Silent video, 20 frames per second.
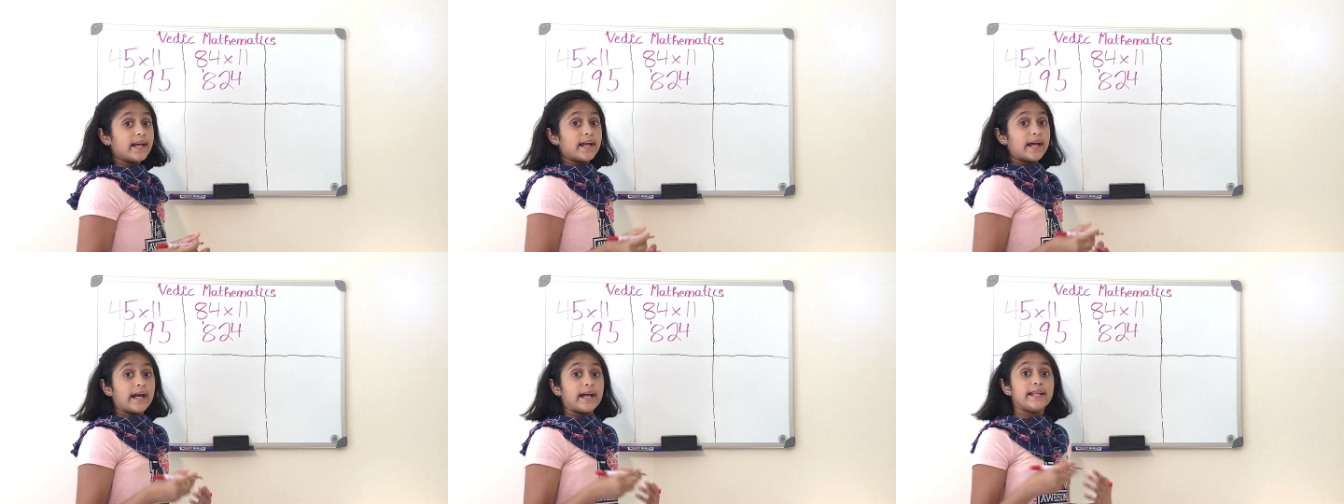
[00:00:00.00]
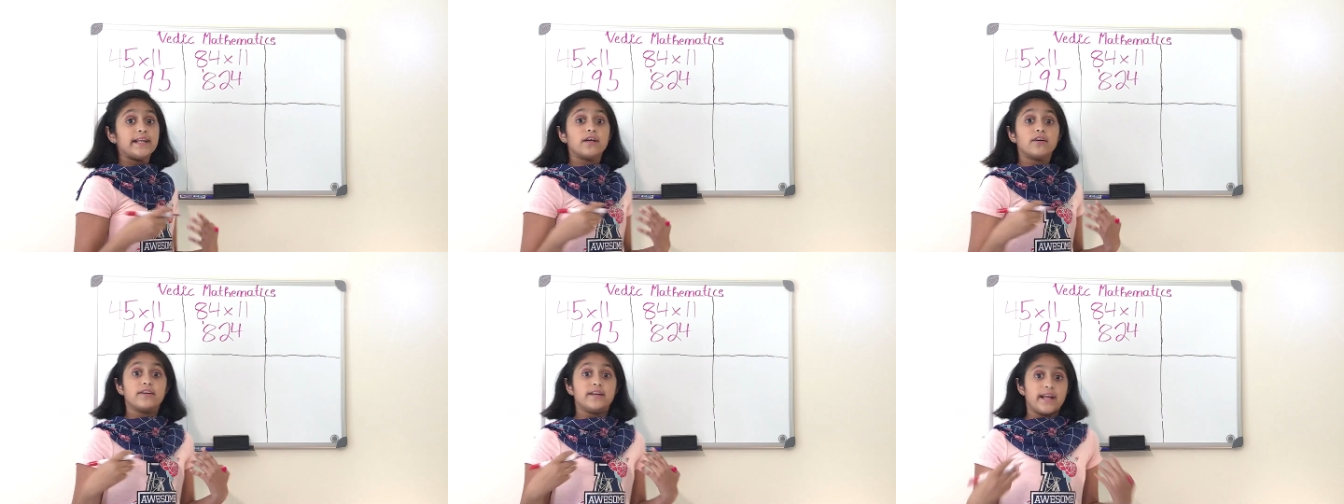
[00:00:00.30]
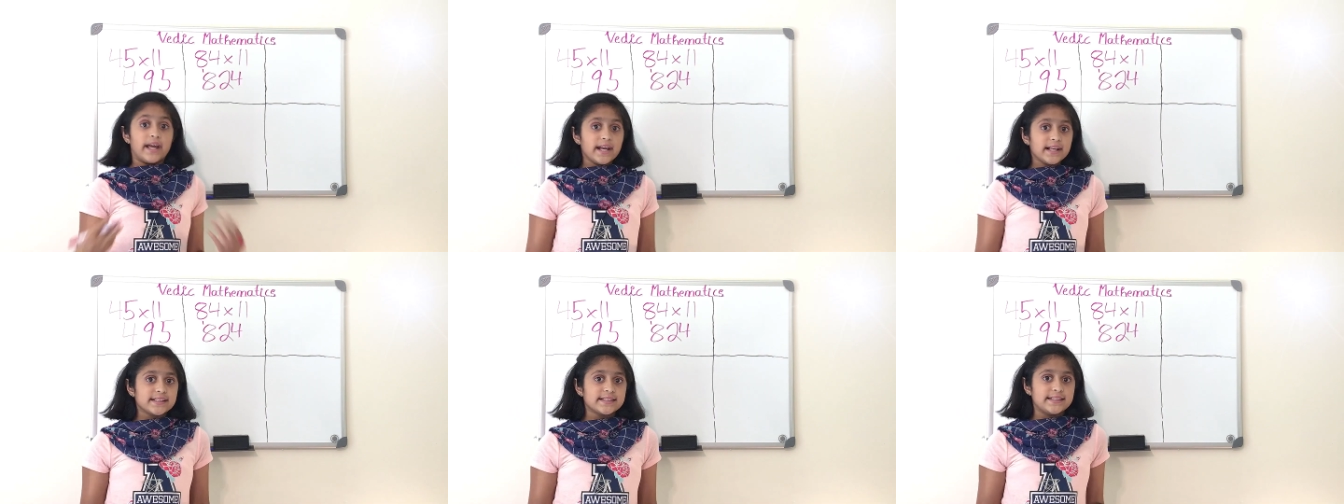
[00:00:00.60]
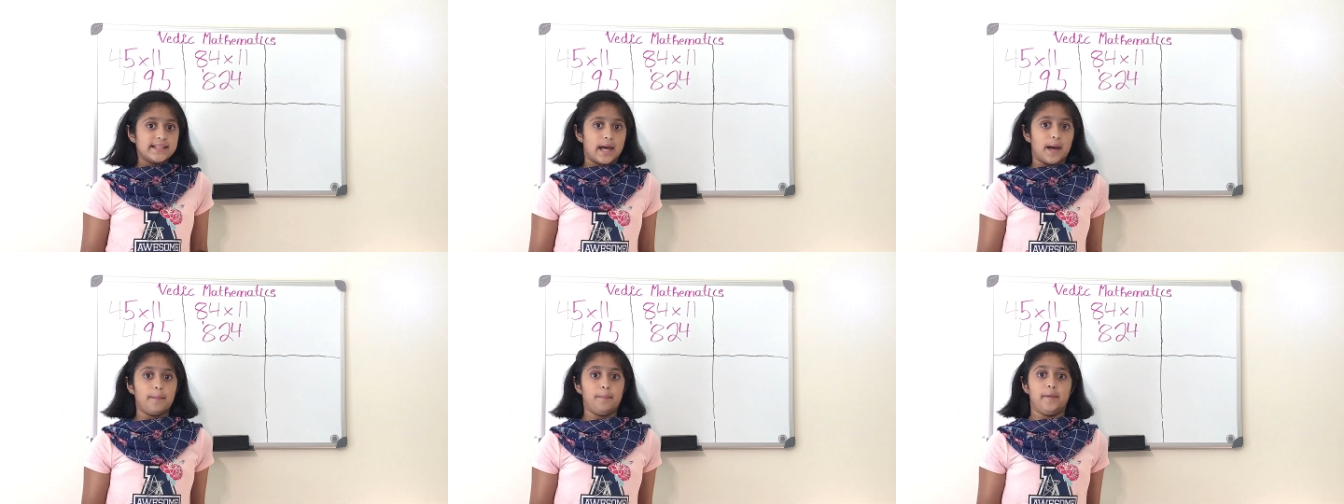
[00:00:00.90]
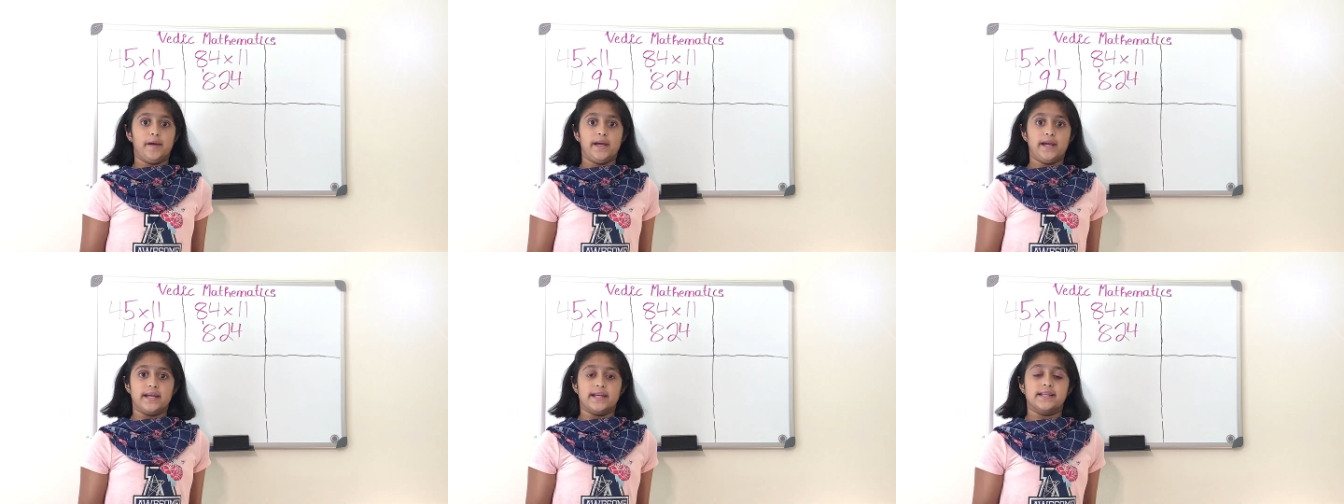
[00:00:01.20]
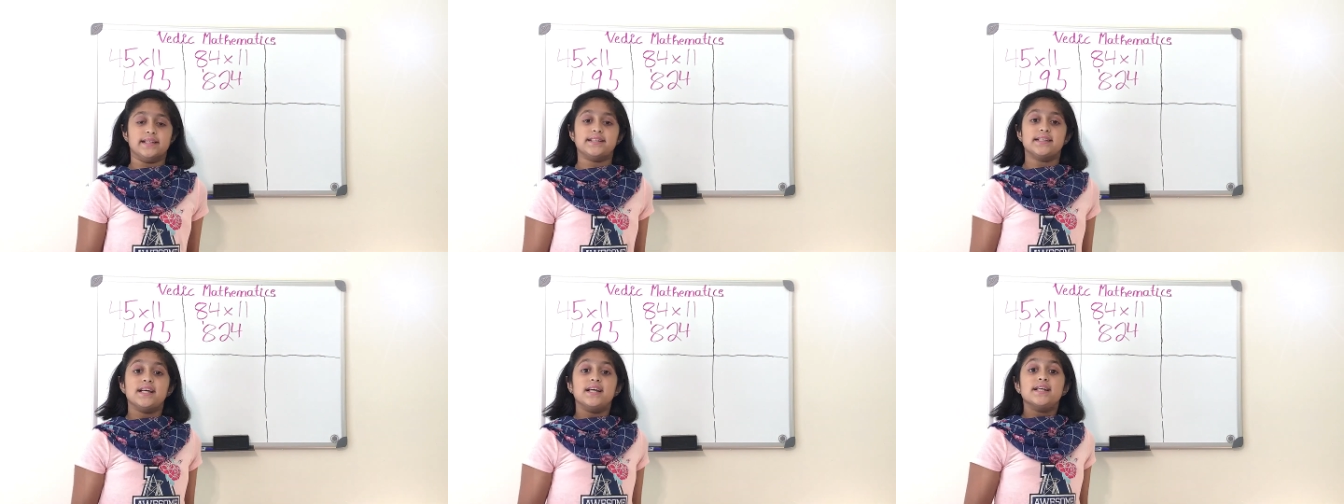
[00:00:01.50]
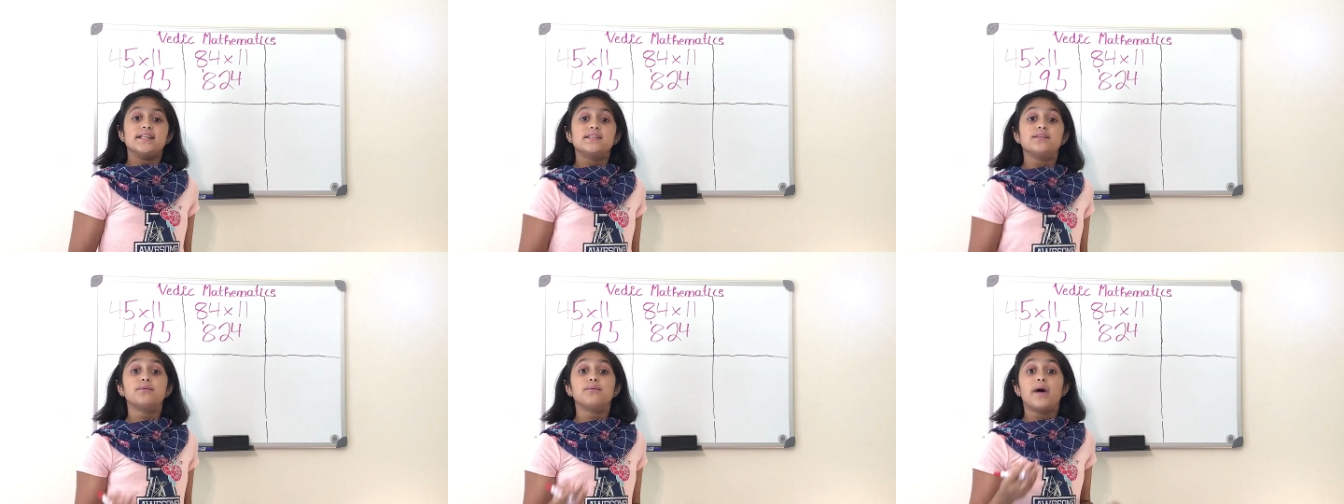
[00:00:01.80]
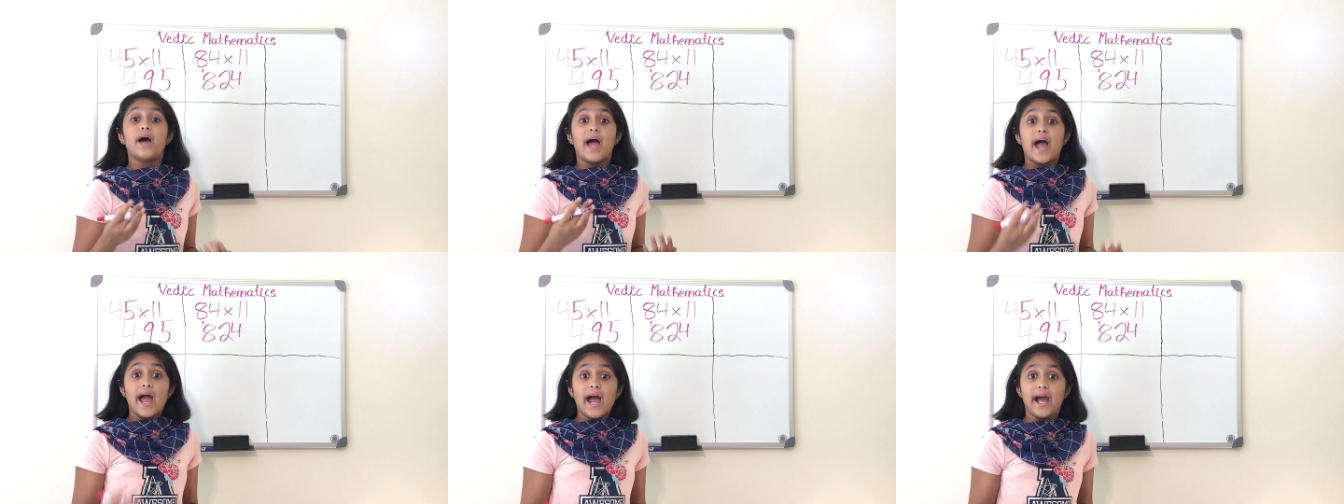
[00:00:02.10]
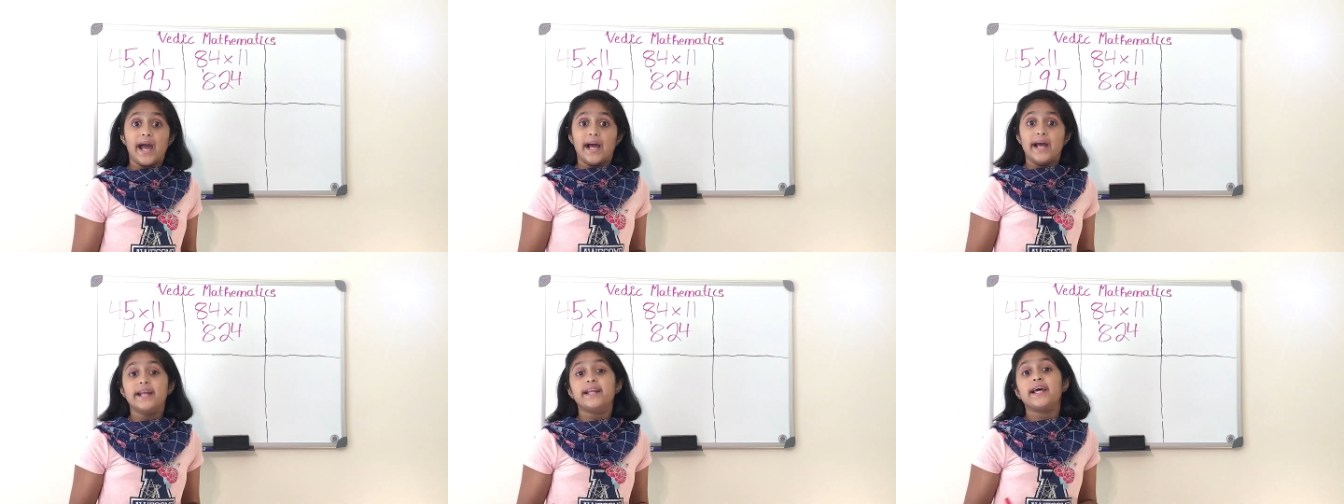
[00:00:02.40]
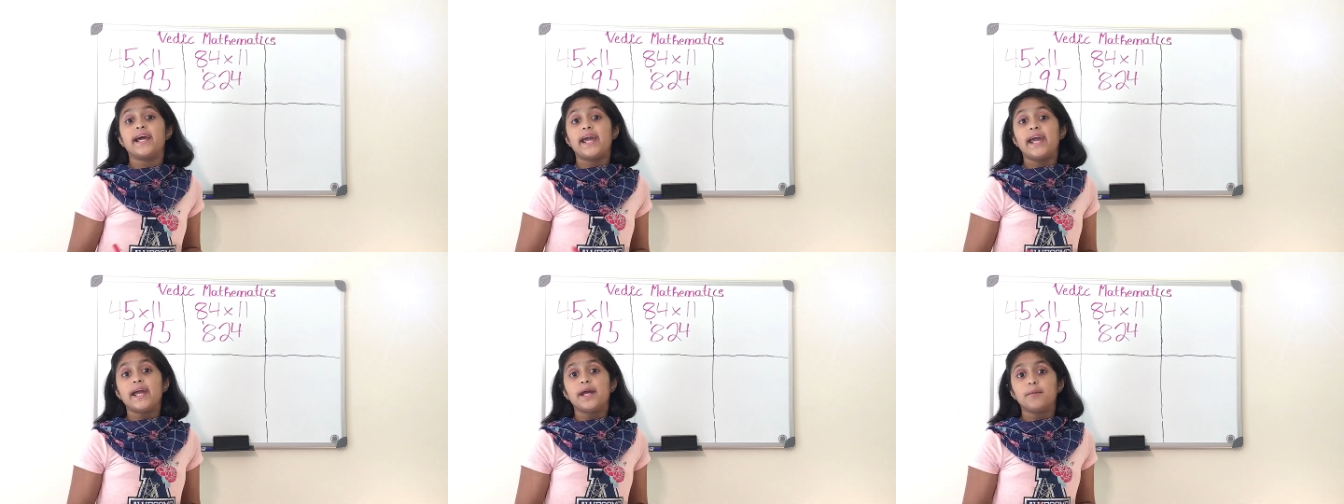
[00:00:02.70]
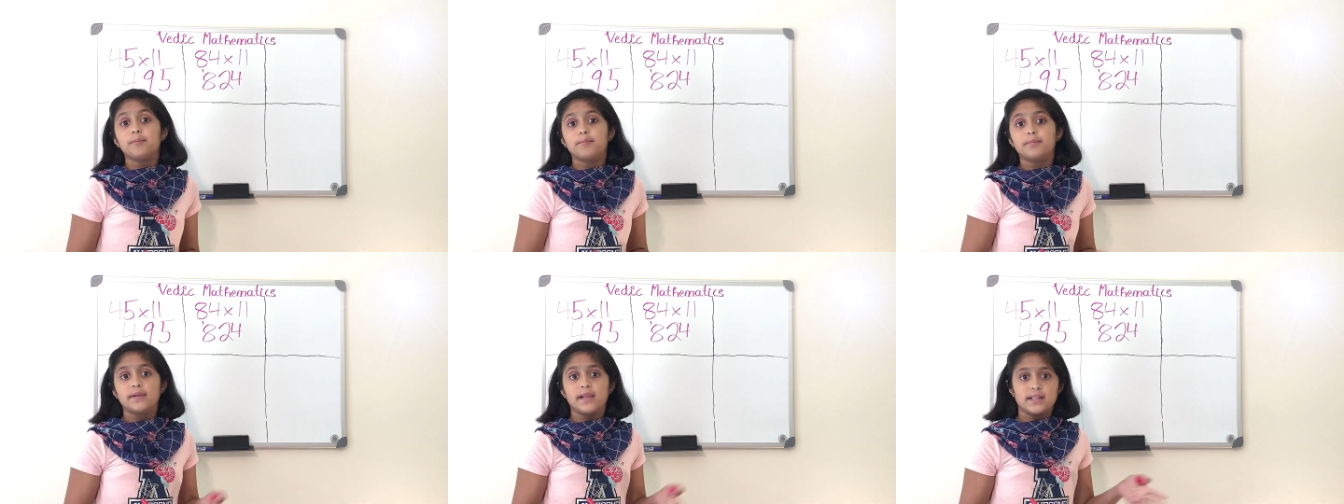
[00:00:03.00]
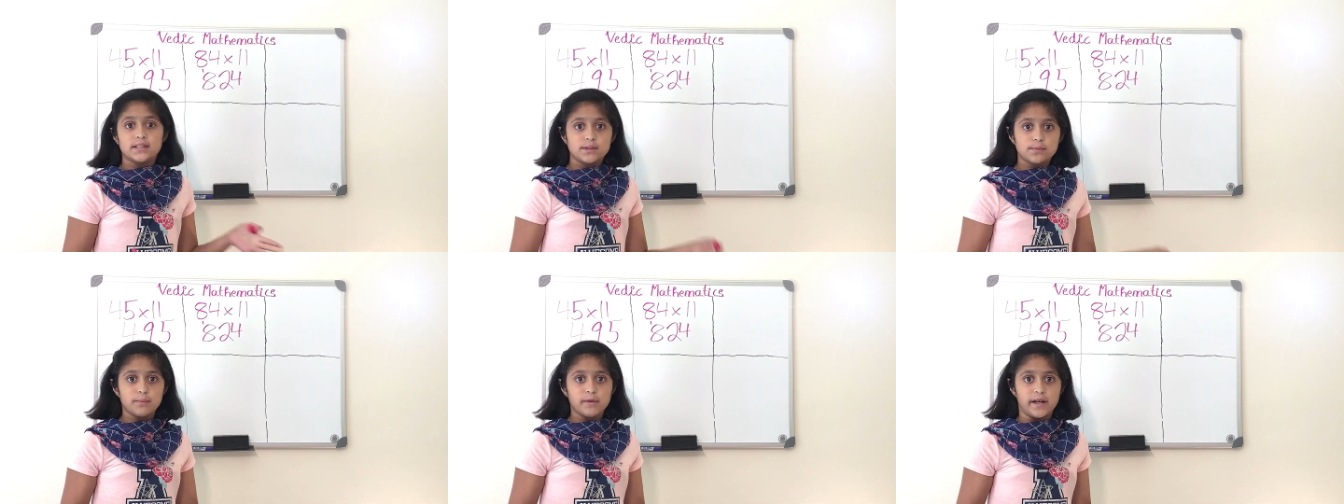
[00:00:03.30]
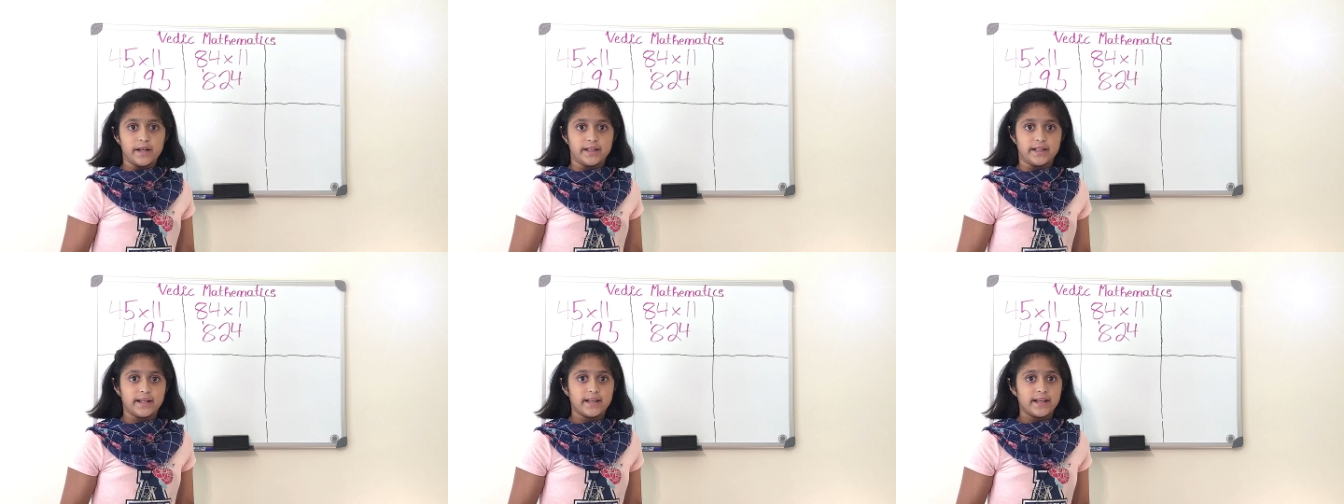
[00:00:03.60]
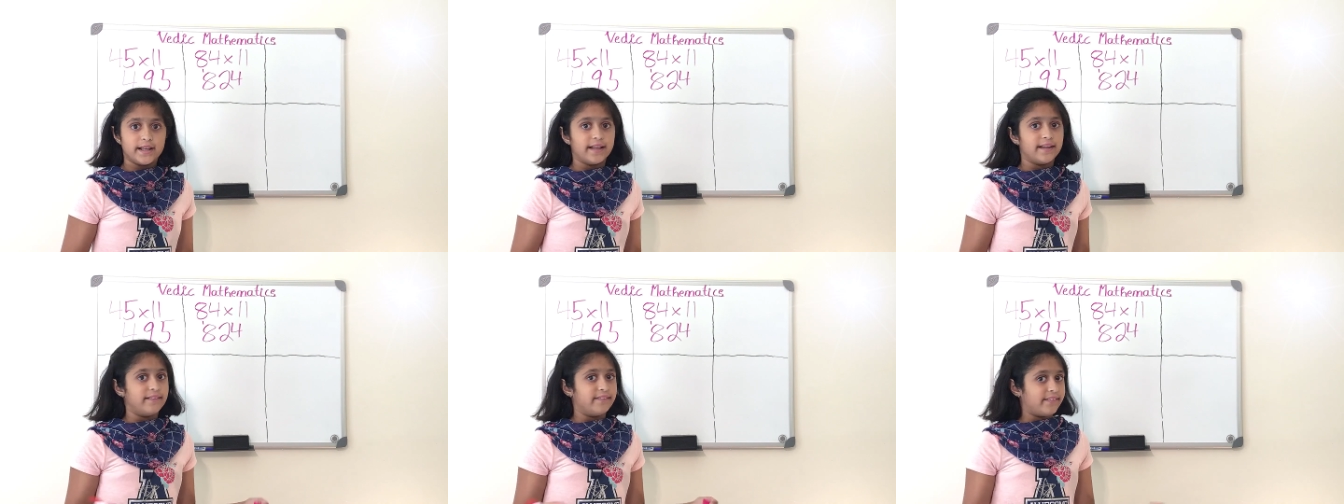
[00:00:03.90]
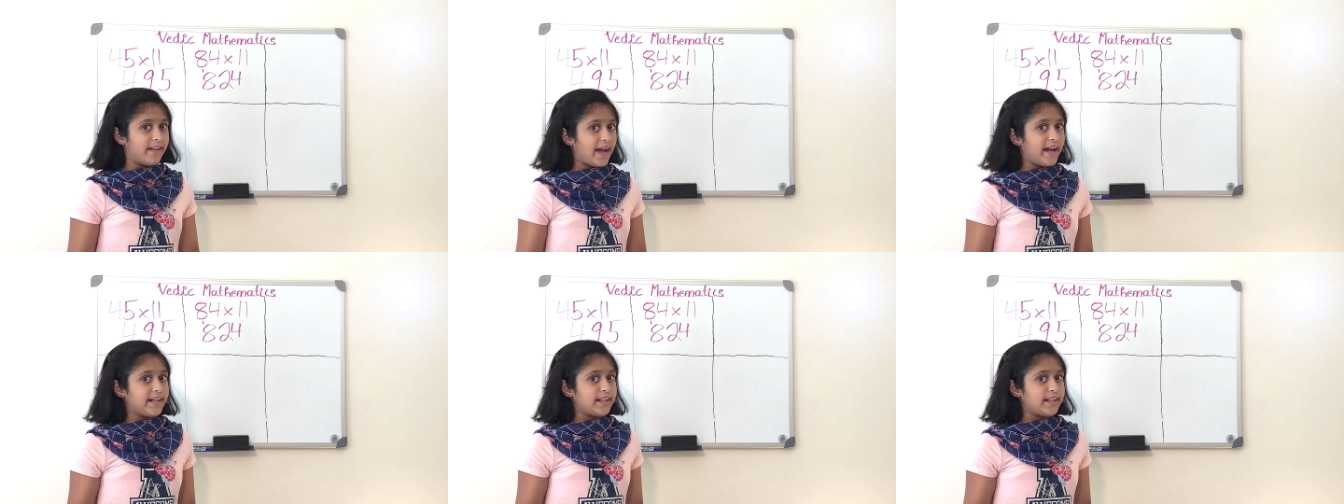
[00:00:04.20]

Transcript: And our next step is to add 8 plus 1, and that